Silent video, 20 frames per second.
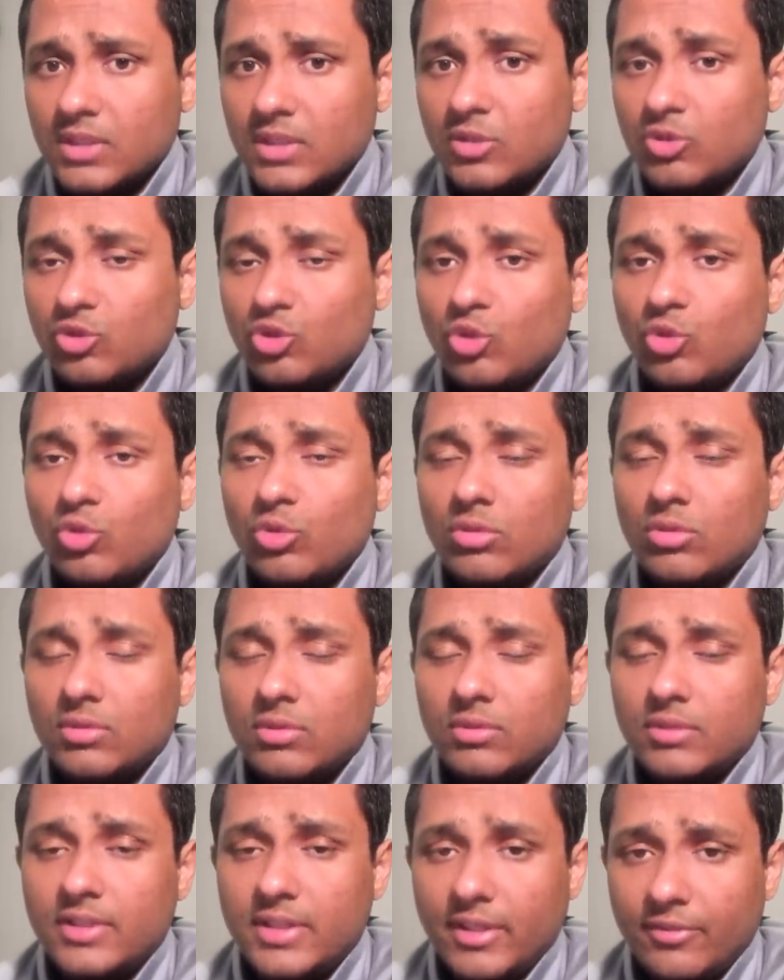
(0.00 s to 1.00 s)
so
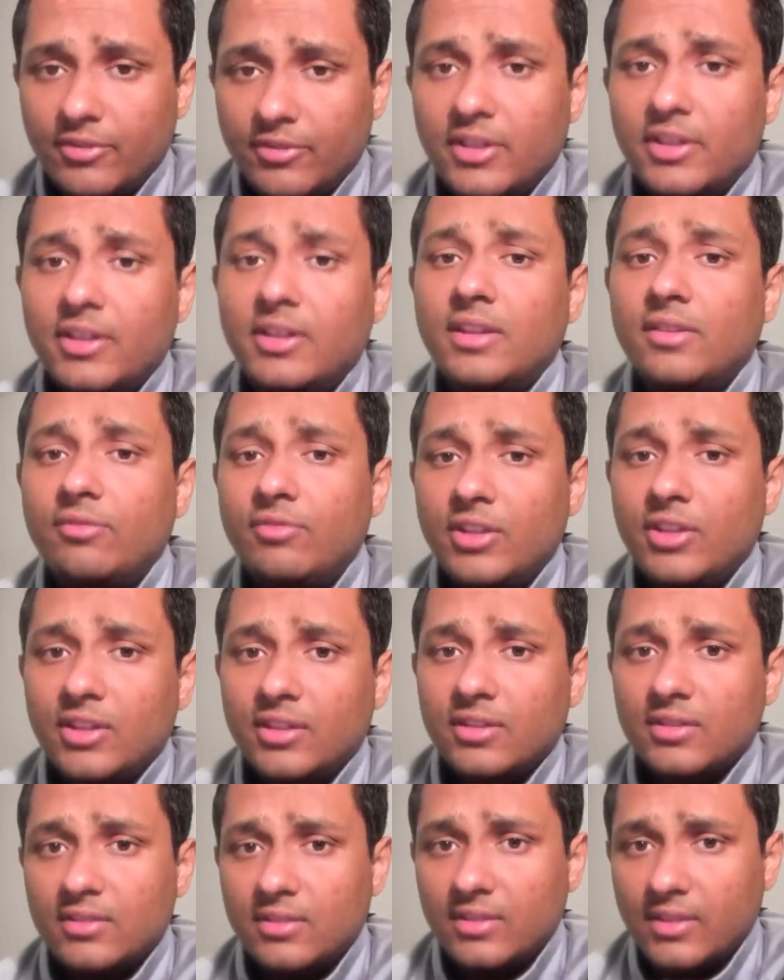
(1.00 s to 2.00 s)
definitely
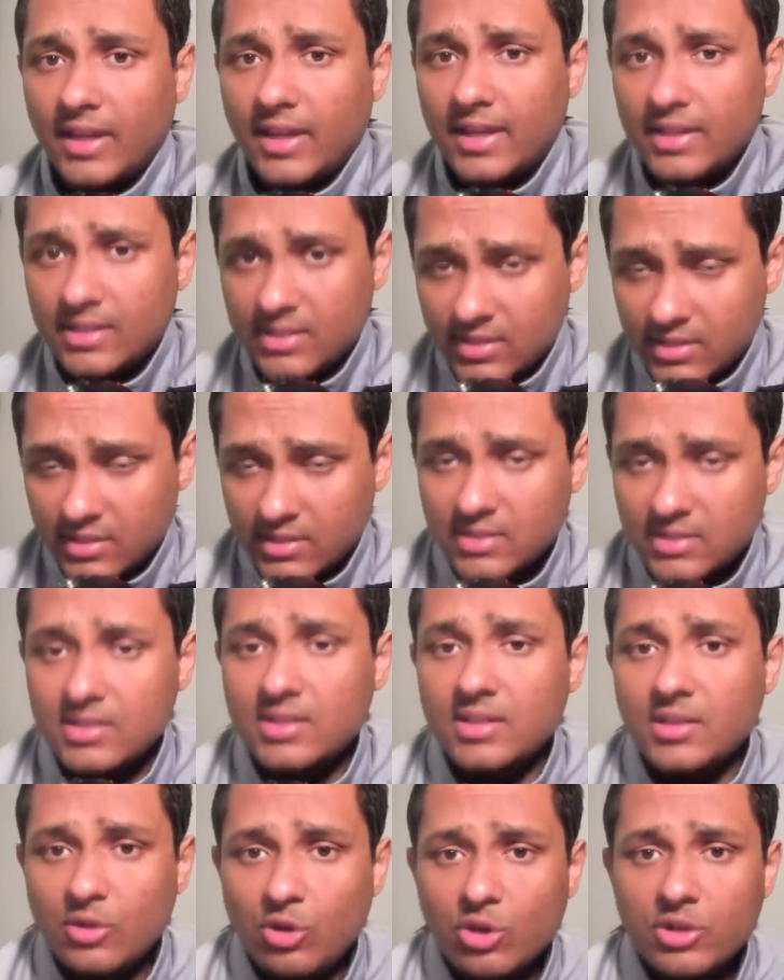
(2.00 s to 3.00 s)
venus has
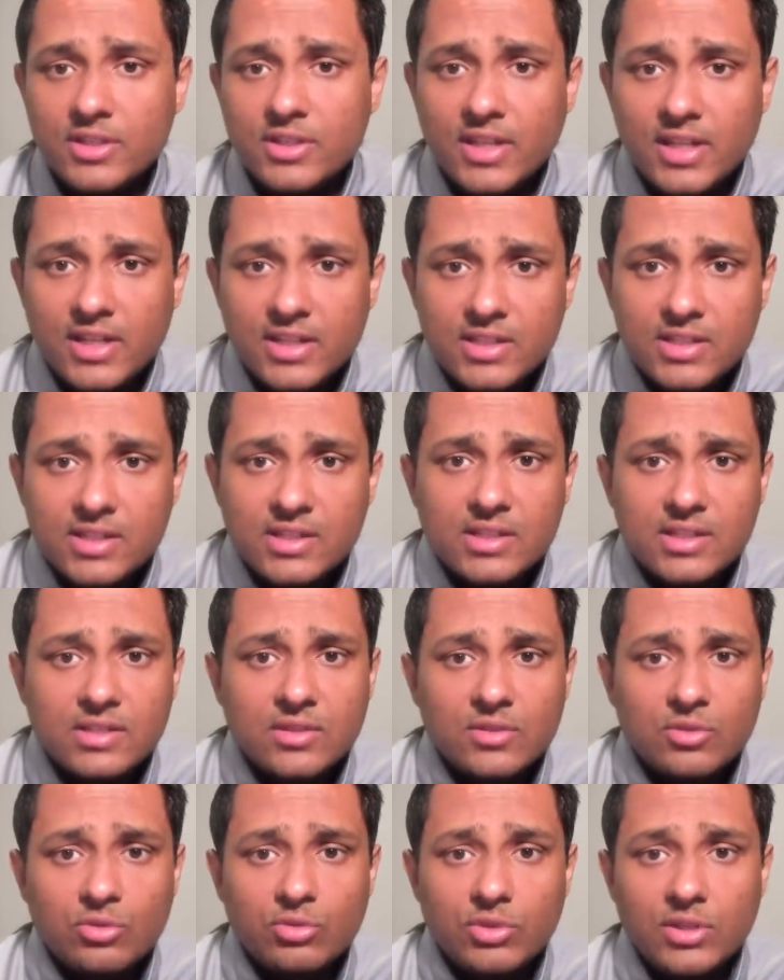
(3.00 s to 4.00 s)
still got challenges
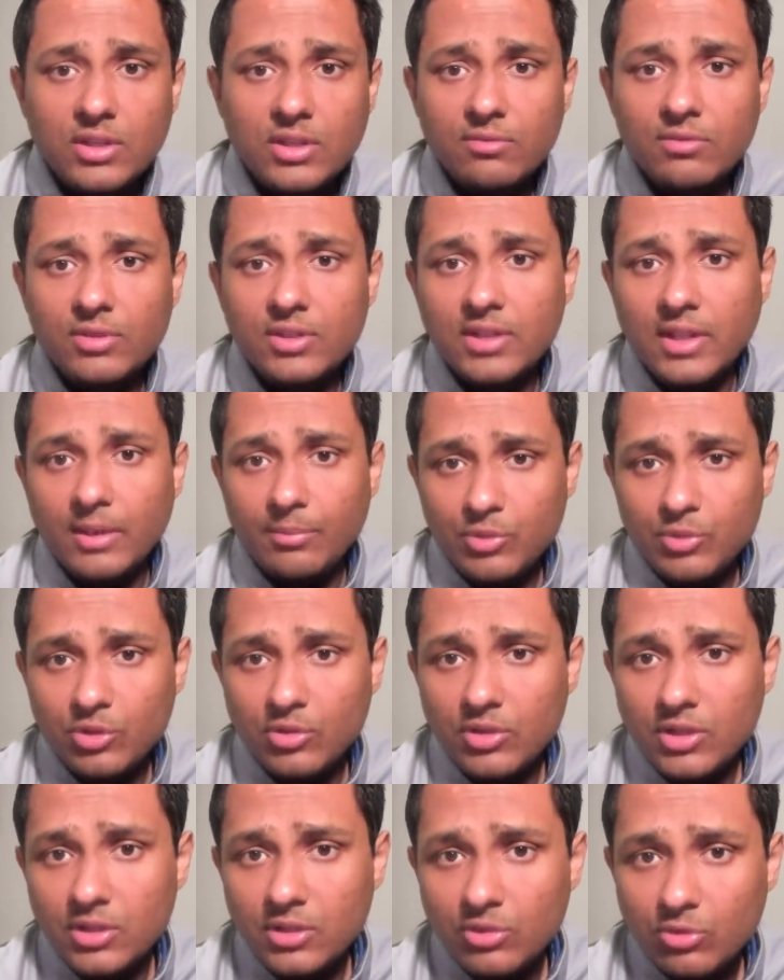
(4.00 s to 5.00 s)
to deal with neptune
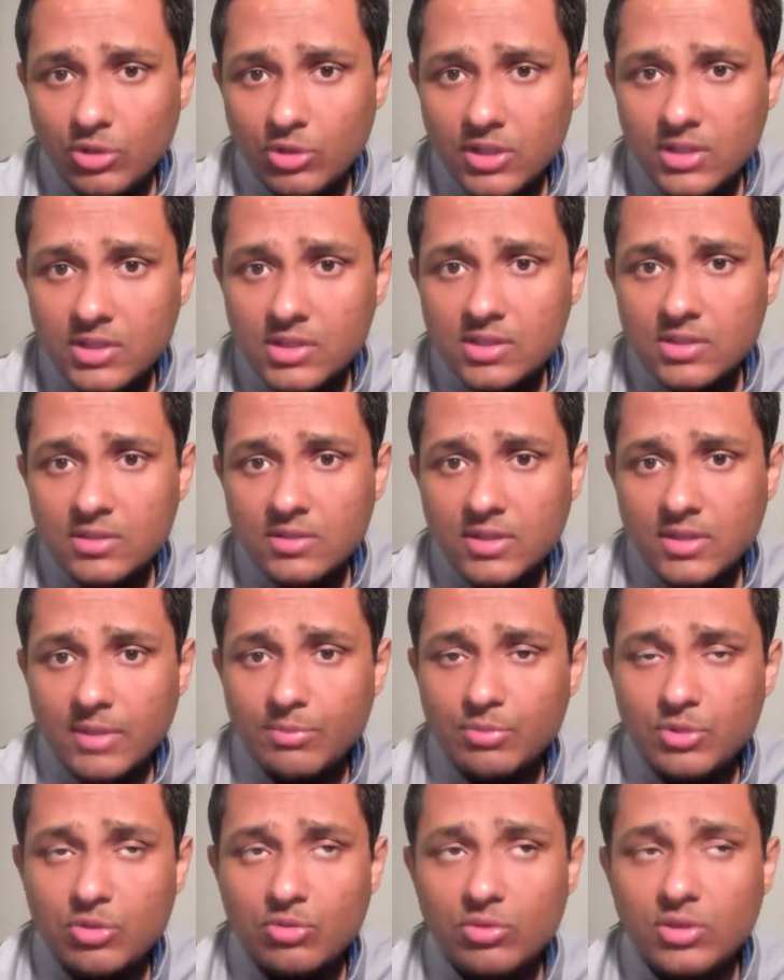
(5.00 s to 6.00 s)
and uranus
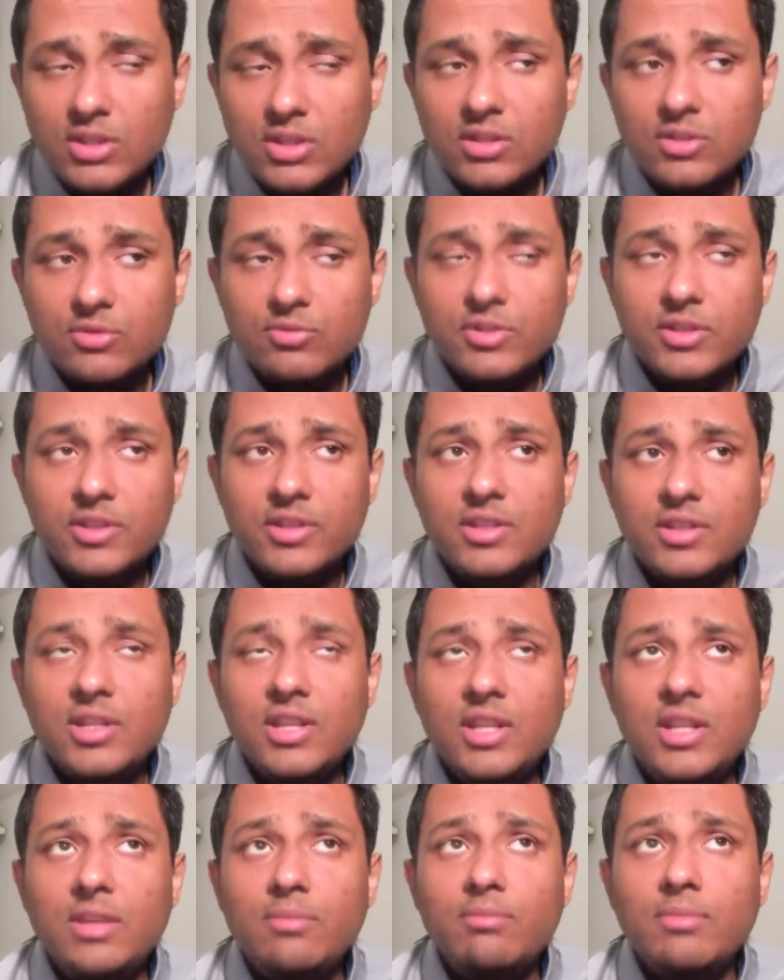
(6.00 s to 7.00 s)
neptune deals with
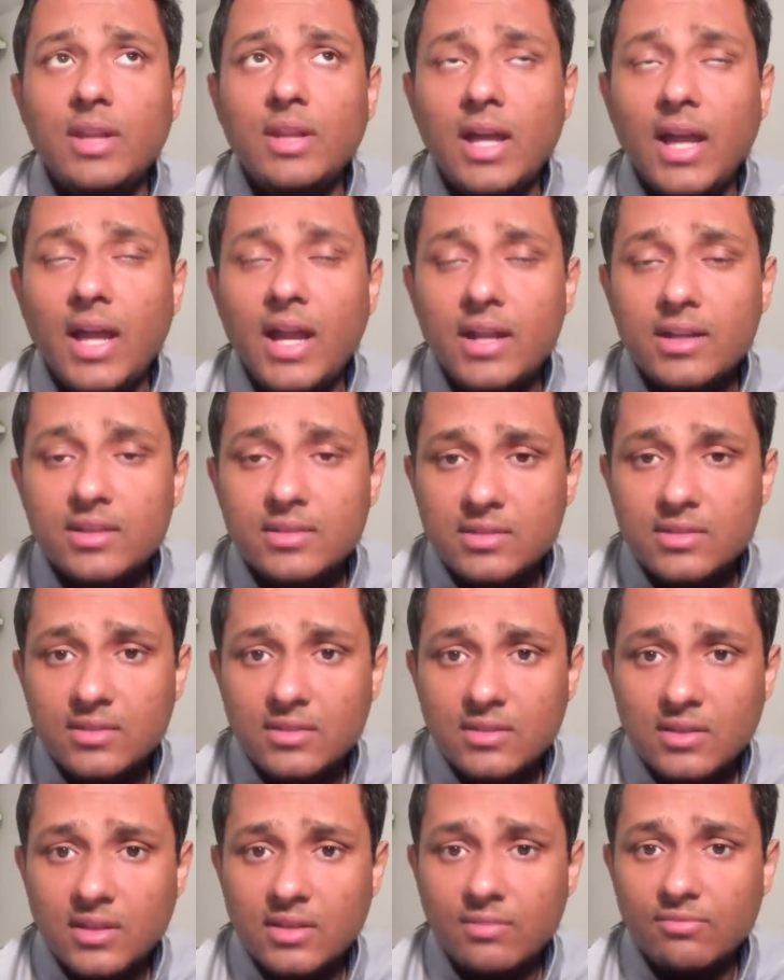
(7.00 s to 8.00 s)
dreamlands
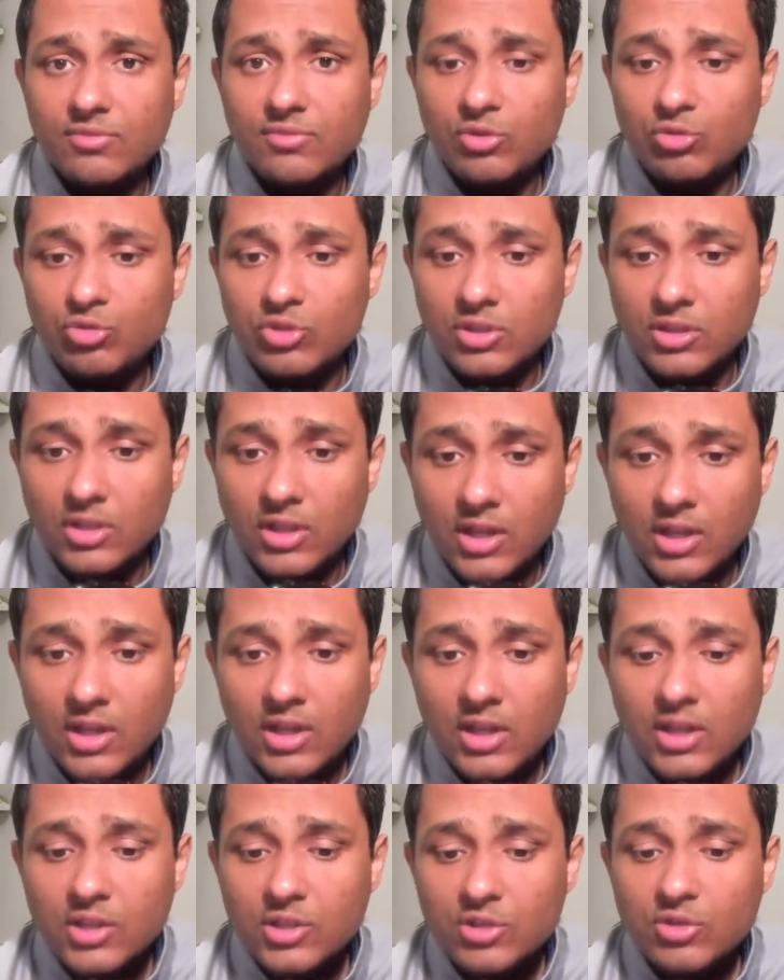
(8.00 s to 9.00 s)
confusion
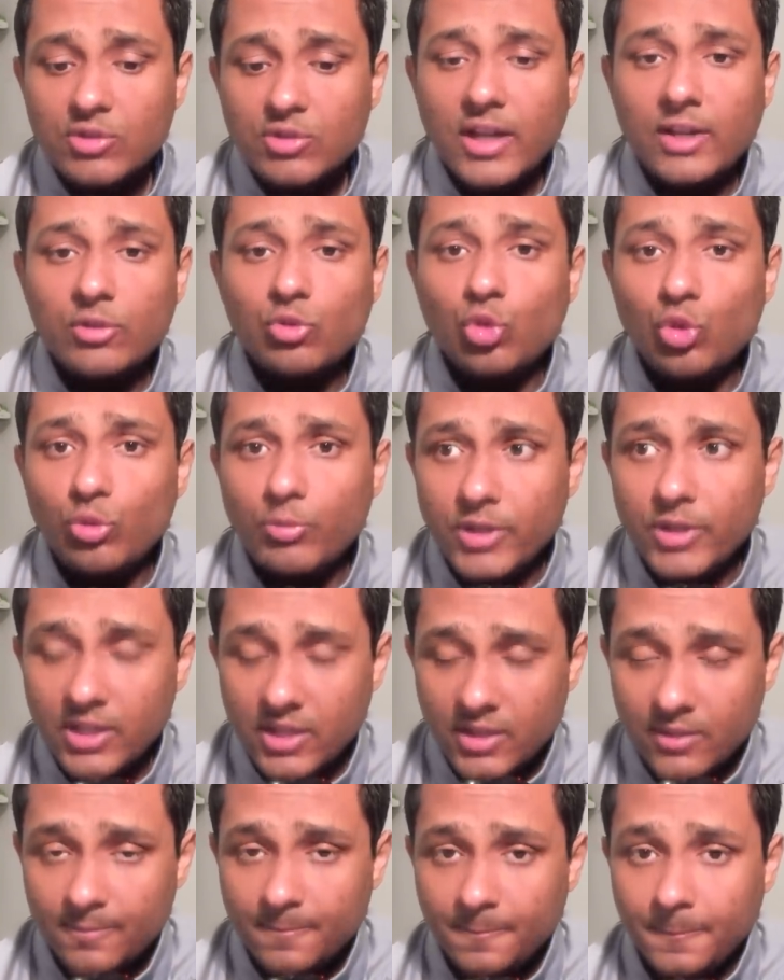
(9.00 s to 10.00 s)
so that could be there
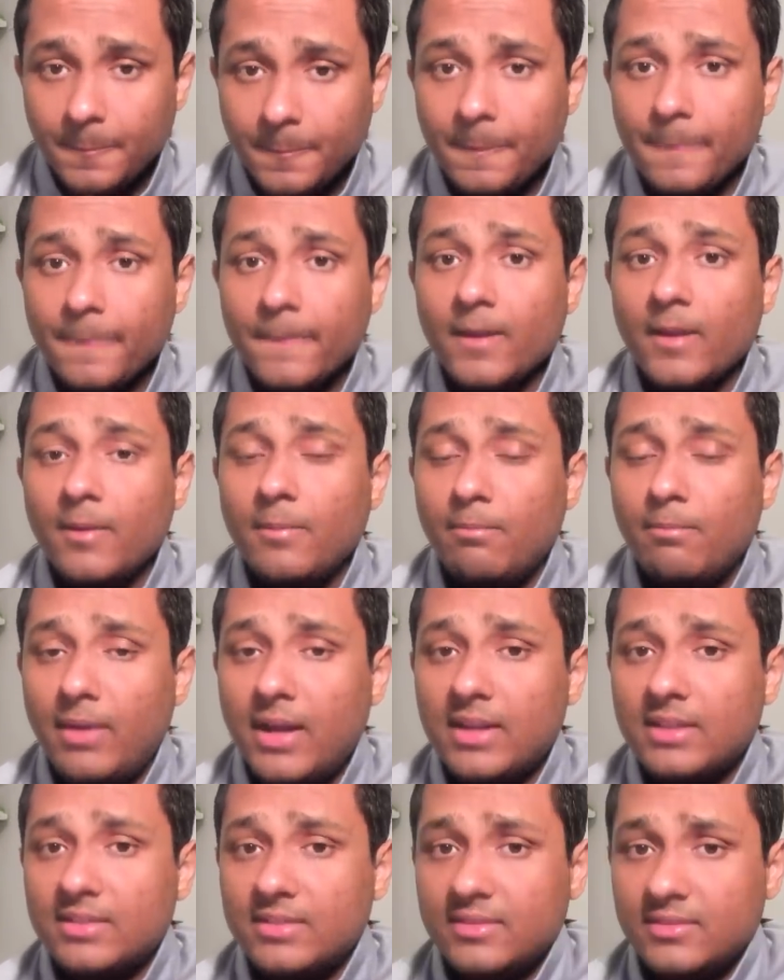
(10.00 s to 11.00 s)

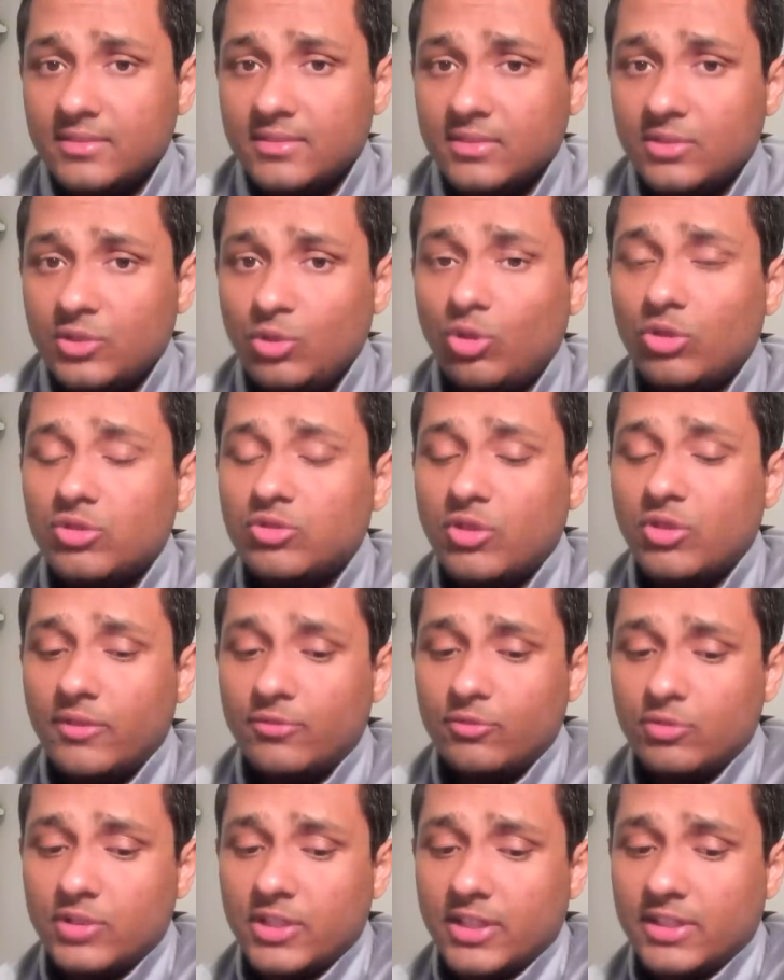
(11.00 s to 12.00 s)
but you also have
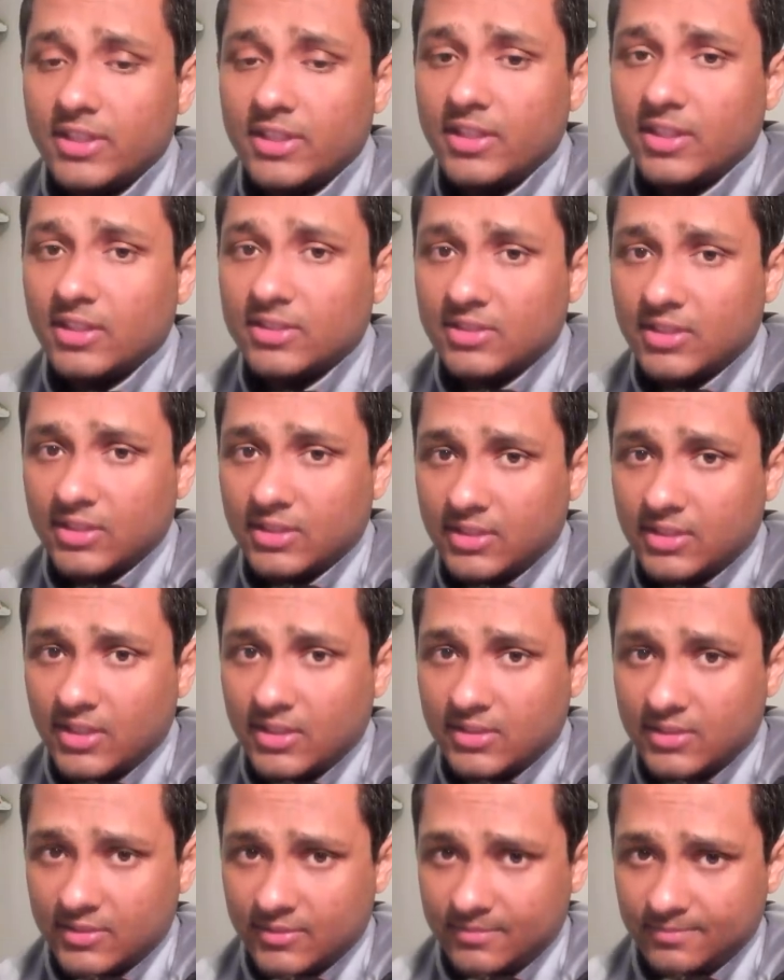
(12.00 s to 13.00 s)
to check the nakshatras